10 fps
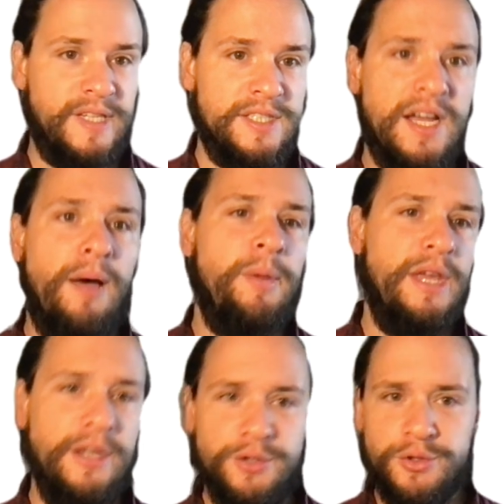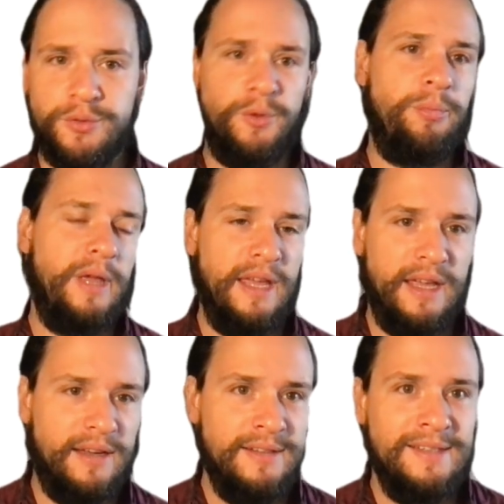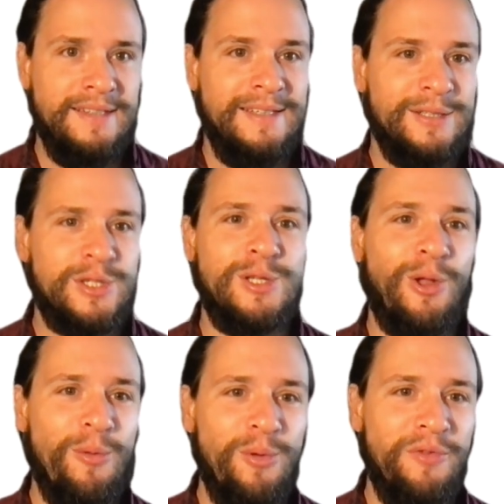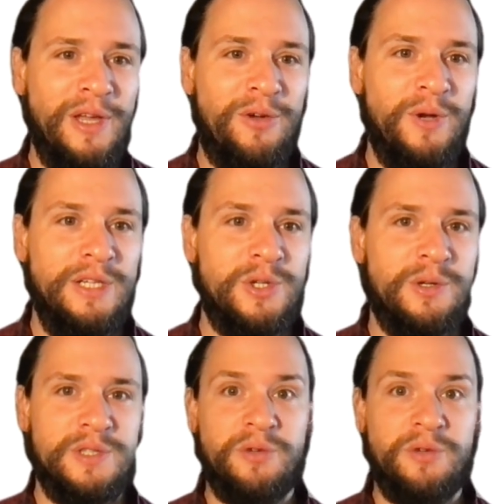tubby, droopy, slow moving creatures.